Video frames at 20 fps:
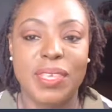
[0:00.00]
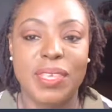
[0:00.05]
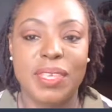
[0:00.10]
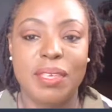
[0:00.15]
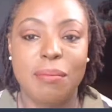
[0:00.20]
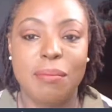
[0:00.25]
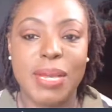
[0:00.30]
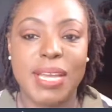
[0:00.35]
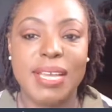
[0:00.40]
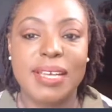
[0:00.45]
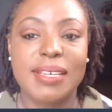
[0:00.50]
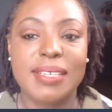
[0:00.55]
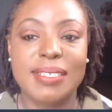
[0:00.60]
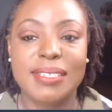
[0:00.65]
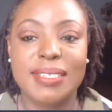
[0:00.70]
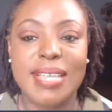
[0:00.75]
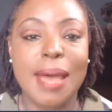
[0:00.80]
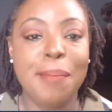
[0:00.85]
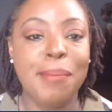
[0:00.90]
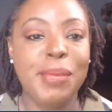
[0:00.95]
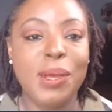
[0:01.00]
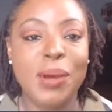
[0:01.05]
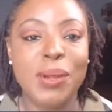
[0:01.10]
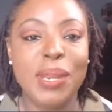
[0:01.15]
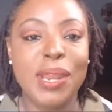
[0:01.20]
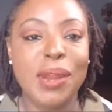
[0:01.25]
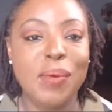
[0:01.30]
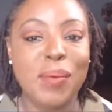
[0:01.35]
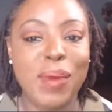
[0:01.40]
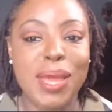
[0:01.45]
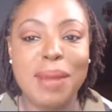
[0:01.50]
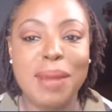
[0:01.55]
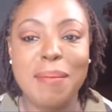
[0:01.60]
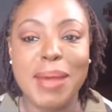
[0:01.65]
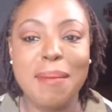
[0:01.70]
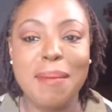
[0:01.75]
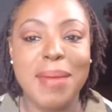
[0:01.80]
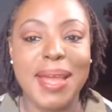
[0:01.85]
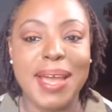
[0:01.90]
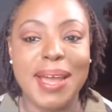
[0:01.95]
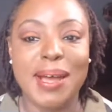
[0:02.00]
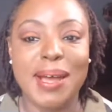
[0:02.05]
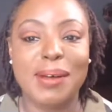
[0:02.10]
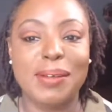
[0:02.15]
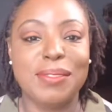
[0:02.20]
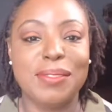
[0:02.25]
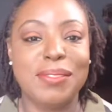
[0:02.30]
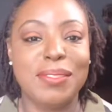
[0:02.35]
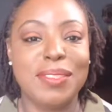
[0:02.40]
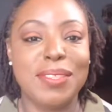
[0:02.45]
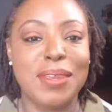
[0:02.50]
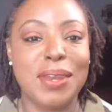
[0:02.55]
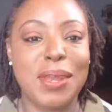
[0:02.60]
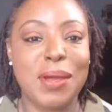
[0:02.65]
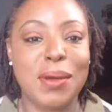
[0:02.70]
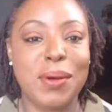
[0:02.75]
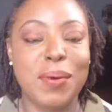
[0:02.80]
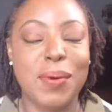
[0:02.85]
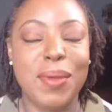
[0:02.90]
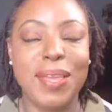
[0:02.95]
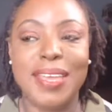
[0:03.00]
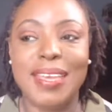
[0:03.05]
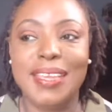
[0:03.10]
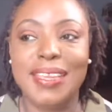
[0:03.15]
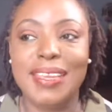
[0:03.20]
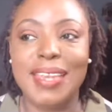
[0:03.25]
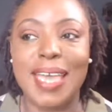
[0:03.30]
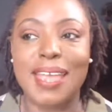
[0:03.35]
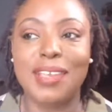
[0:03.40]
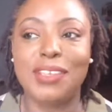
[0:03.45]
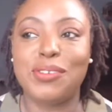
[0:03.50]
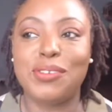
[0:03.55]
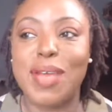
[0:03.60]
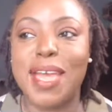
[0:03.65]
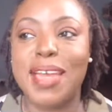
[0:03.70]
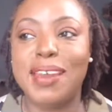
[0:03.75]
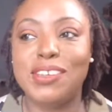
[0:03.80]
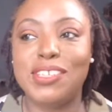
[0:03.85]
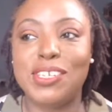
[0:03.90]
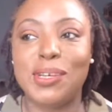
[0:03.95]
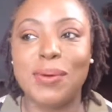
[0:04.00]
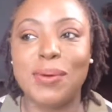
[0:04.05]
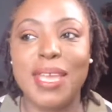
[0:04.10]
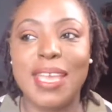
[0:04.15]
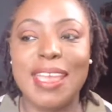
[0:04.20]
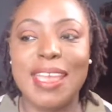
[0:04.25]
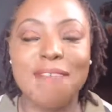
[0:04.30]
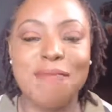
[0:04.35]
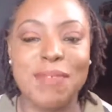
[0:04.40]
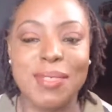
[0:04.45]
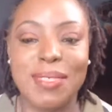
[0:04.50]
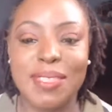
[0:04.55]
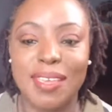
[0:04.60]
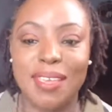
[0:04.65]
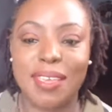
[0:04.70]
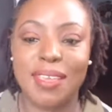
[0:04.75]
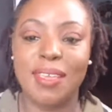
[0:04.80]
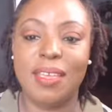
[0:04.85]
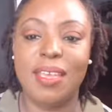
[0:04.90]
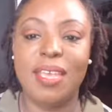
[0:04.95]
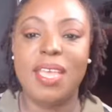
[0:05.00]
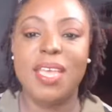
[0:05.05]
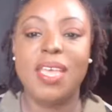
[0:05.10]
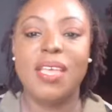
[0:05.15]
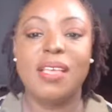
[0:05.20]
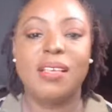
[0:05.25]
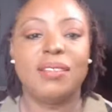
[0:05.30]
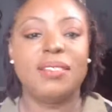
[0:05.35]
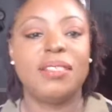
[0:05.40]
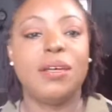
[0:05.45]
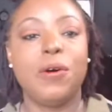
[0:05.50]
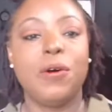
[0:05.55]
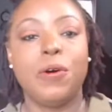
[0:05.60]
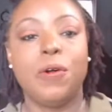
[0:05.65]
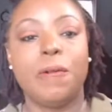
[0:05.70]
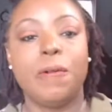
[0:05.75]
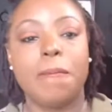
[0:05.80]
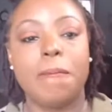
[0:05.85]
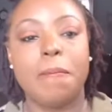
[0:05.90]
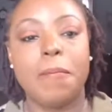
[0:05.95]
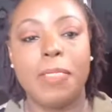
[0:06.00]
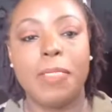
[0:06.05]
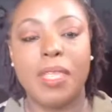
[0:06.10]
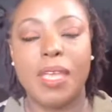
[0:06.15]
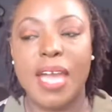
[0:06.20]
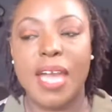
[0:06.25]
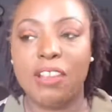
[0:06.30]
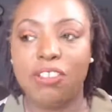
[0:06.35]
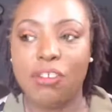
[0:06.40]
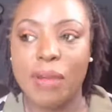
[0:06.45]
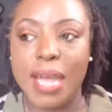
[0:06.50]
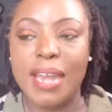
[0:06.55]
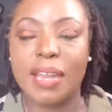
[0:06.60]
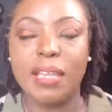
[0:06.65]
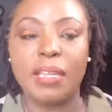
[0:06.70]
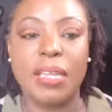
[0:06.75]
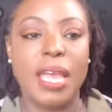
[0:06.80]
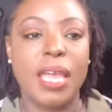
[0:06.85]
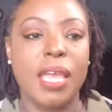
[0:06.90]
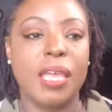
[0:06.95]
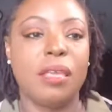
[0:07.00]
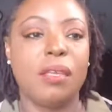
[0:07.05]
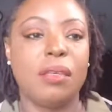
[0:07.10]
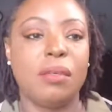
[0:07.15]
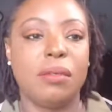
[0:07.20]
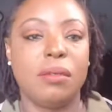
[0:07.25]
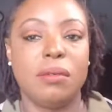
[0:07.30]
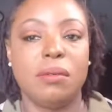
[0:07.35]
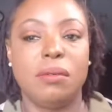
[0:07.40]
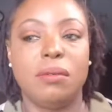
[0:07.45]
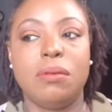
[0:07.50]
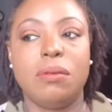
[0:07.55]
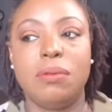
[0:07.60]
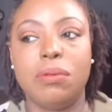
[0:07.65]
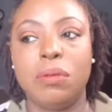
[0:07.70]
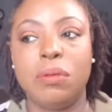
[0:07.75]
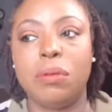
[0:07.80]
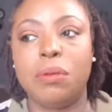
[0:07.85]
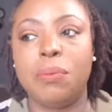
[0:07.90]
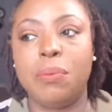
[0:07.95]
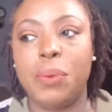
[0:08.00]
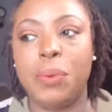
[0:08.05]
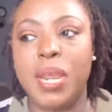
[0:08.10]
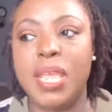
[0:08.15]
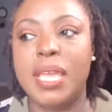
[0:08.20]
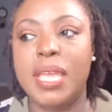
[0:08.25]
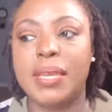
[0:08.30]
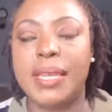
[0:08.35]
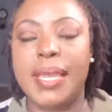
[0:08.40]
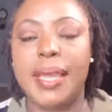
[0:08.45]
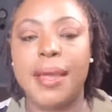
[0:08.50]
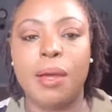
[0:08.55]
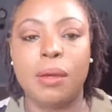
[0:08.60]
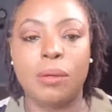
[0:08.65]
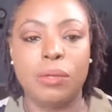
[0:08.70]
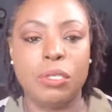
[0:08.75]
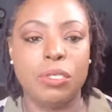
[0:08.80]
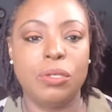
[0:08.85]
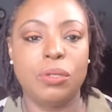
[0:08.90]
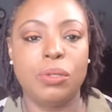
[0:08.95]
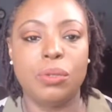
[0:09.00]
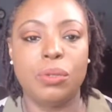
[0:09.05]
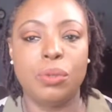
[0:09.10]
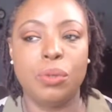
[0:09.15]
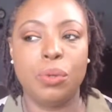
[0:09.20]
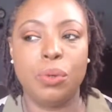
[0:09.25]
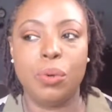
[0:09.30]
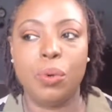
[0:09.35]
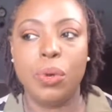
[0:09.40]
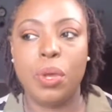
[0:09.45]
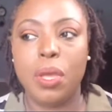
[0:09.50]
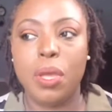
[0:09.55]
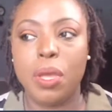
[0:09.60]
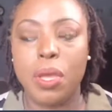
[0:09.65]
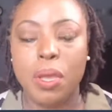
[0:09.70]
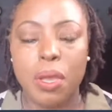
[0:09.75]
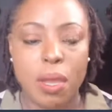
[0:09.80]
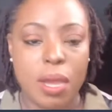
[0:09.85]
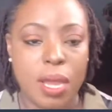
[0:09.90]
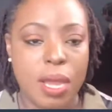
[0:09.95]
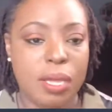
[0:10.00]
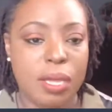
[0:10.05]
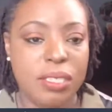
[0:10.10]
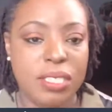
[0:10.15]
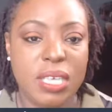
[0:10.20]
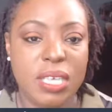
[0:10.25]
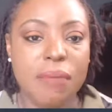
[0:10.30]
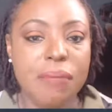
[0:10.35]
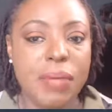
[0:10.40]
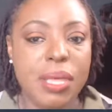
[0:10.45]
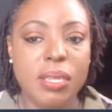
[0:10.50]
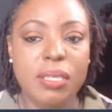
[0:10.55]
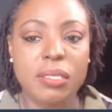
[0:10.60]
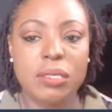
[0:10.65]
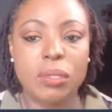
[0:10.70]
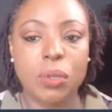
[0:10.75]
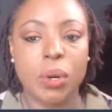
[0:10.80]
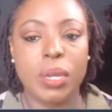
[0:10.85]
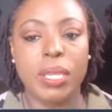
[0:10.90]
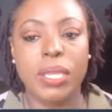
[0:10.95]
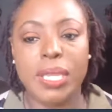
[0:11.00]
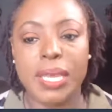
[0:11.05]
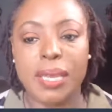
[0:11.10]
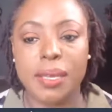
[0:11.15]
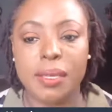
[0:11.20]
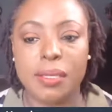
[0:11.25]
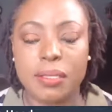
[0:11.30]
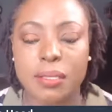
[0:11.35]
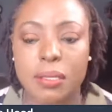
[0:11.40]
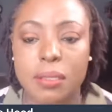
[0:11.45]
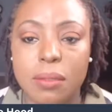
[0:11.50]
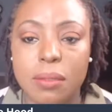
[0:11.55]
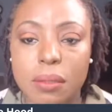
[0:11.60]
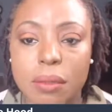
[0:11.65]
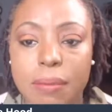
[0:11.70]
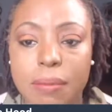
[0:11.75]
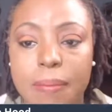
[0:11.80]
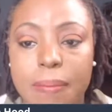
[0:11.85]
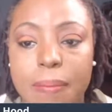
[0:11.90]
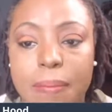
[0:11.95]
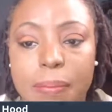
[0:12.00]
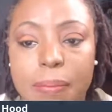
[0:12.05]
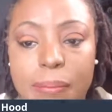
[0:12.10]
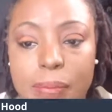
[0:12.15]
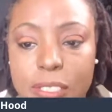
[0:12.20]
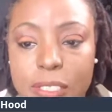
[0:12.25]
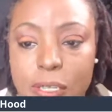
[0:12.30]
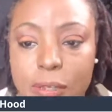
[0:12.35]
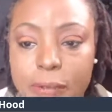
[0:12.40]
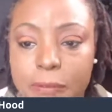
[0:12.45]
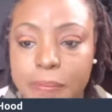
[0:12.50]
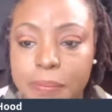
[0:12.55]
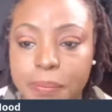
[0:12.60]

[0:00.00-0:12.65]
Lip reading: because I be on there running my mouth, and like trying to show everything. So I try to like bring it down to 10 minutes or less. So